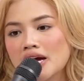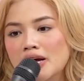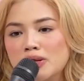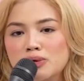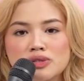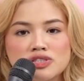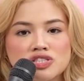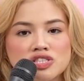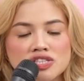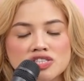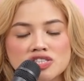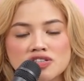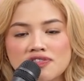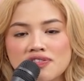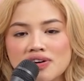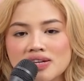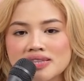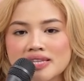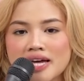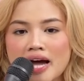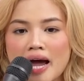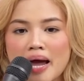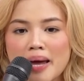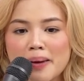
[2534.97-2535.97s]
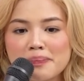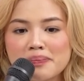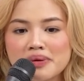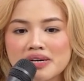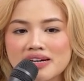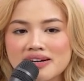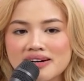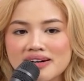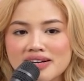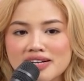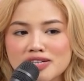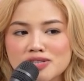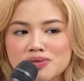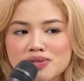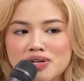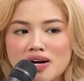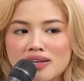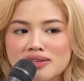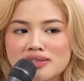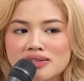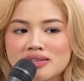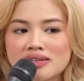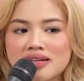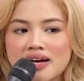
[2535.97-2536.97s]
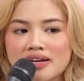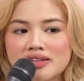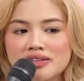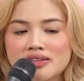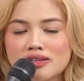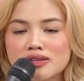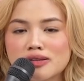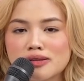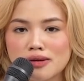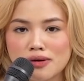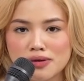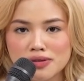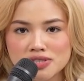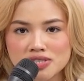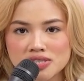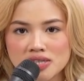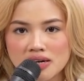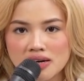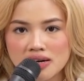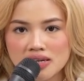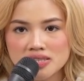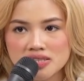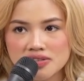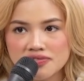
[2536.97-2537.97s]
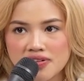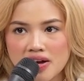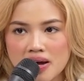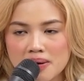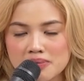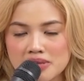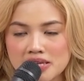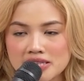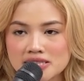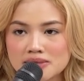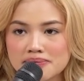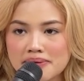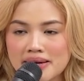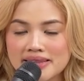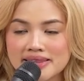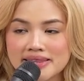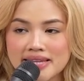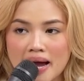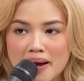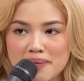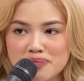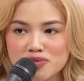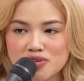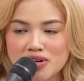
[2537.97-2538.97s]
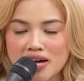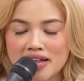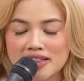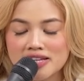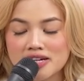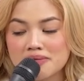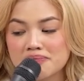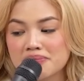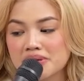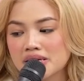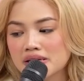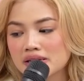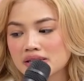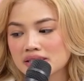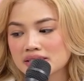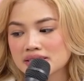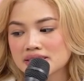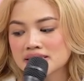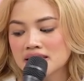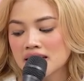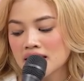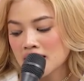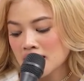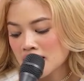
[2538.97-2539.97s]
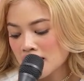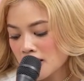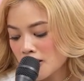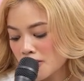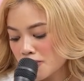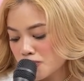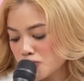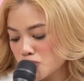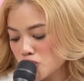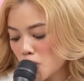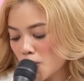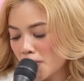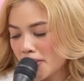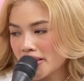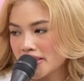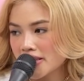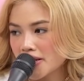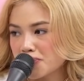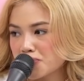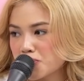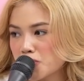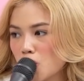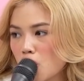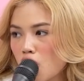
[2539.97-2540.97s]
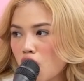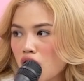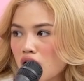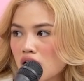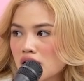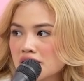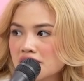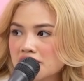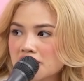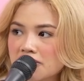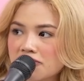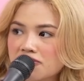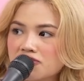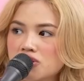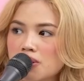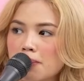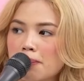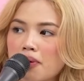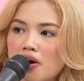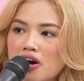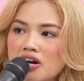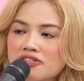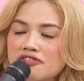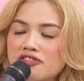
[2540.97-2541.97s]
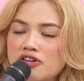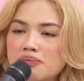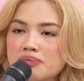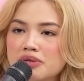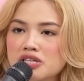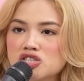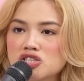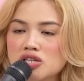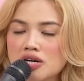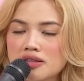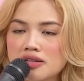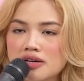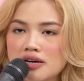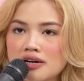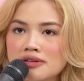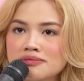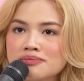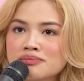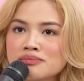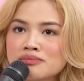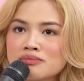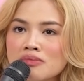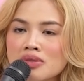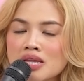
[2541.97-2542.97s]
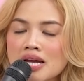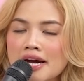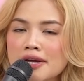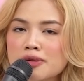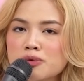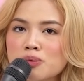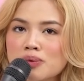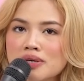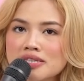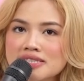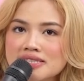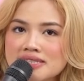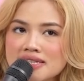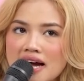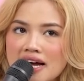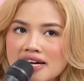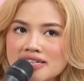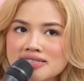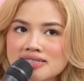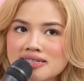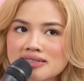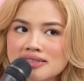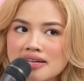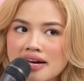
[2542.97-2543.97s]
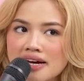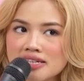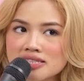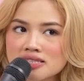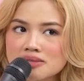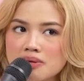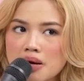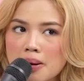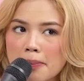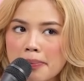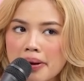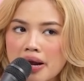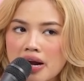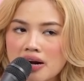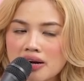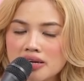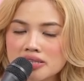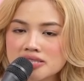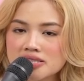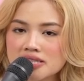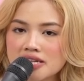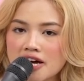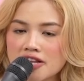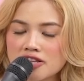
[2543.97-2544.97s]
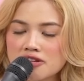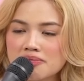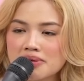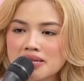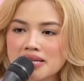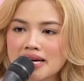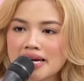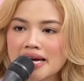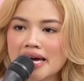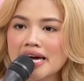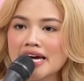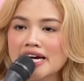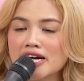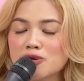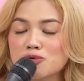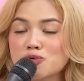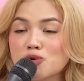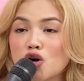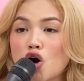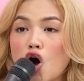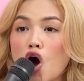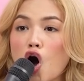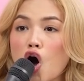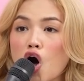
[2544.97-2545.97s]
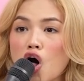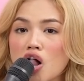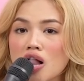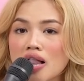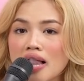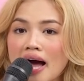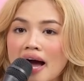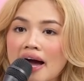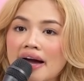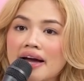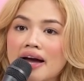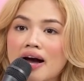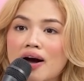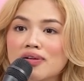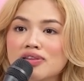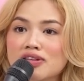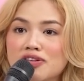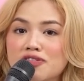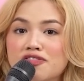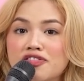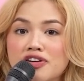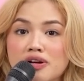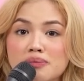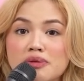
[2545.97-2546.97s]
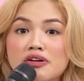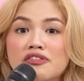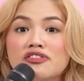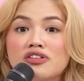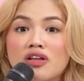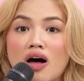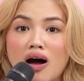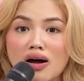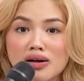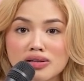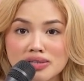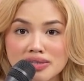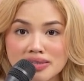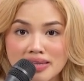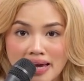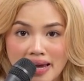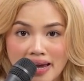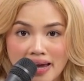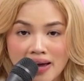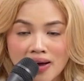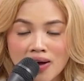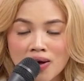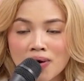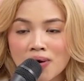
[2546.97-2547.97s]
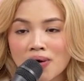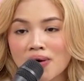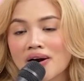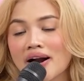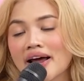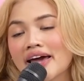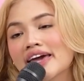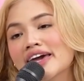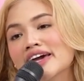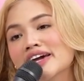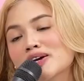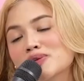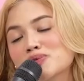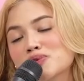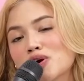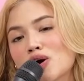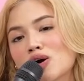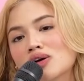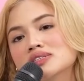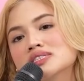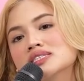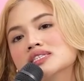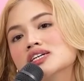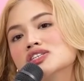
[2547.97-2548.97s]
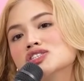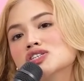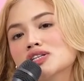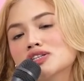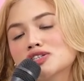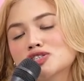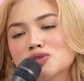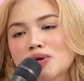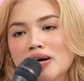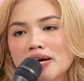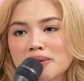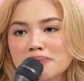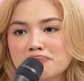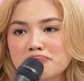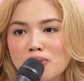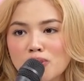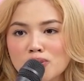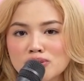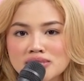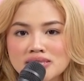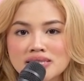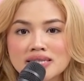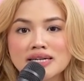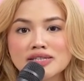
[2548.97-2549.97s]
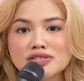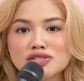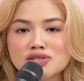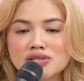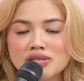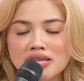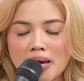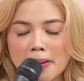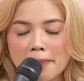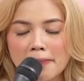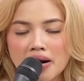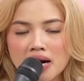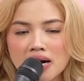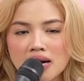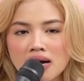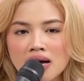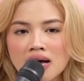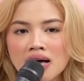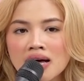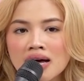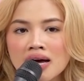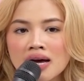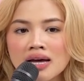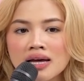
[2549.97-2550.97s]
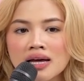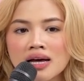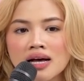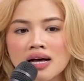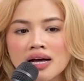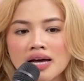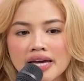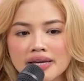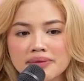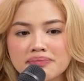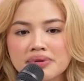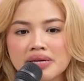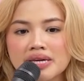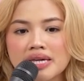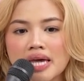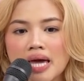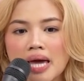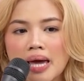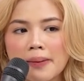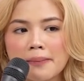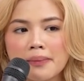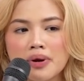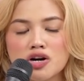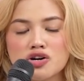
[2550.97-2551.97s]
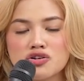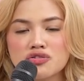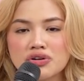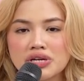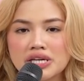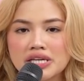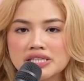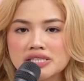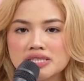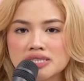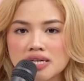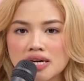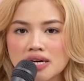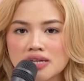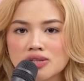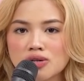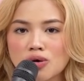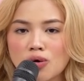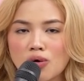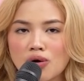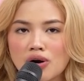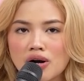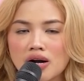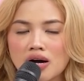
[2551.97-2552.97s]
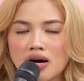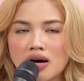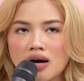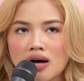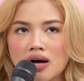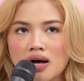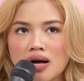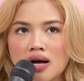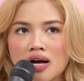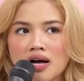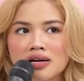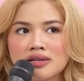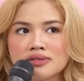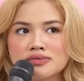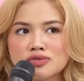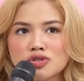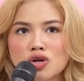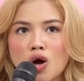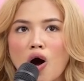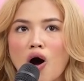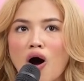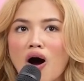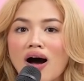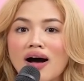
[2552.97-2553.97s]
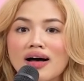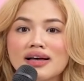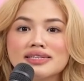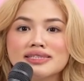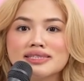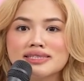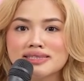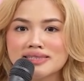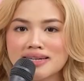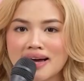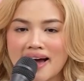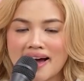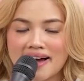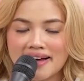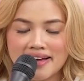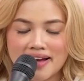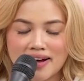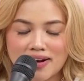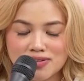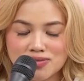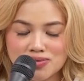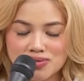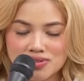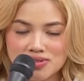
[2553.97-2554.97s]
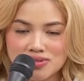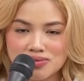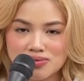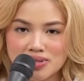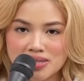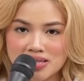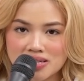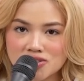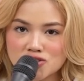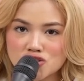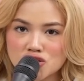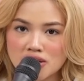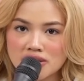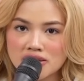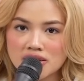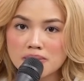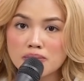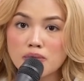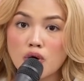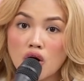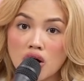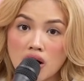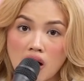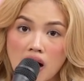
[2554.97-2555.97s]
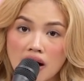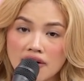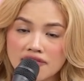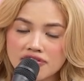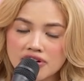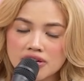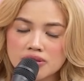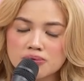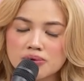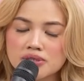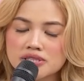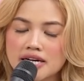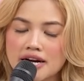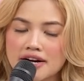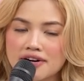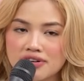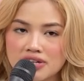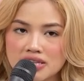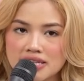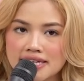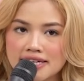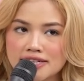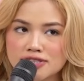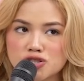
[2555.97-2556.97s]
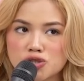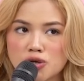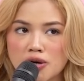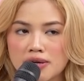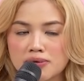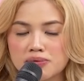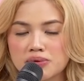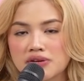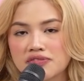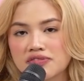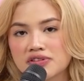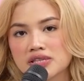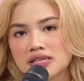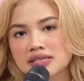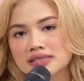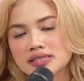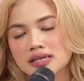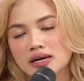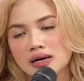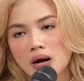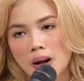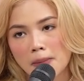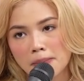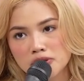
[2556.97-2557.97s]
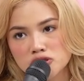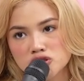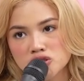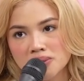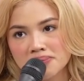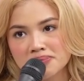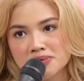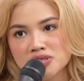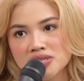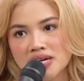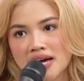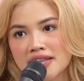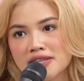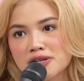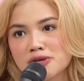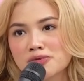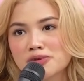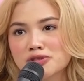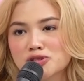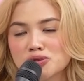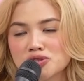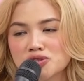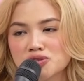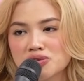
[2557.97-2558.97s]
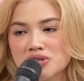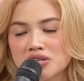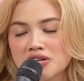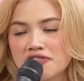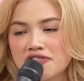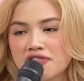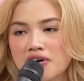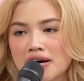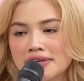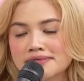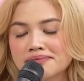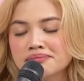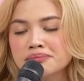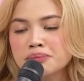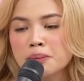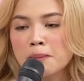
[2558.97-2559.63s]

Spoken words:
It was such a fun time because we got to connect closer as a family and spend time together, because knowing that we all lived apart from each other, it was nice to text my parents and kind of be like, hey, can we all hang out and film a vlog today? Or hey, can we all see each other so I can post this today? Parang it became a reason or a cause to hang out with each other more often, which I really enjoyed. We even did a couple trips together, which was really fun.